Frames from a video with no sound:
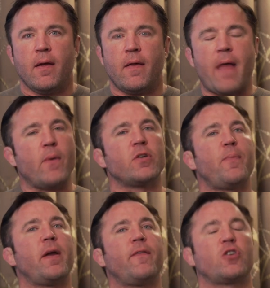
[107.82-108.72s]
That was a
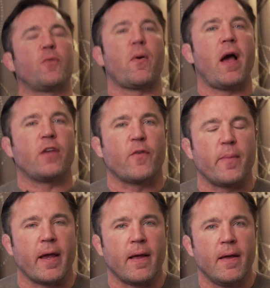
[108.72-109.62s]
bit of a surprise for
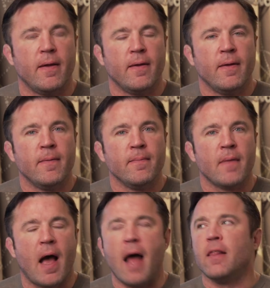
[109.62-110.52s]
me.
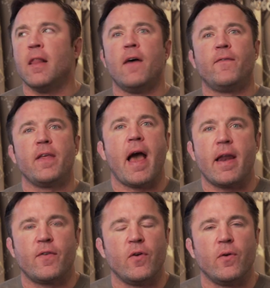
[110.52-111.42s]
I love the
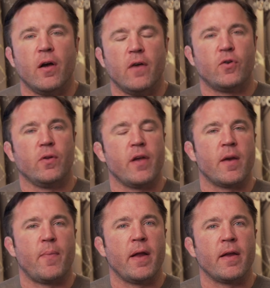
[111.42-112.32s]
attitude of
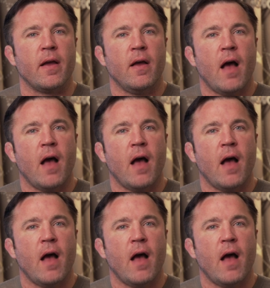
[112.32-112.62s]
Julianna Pena.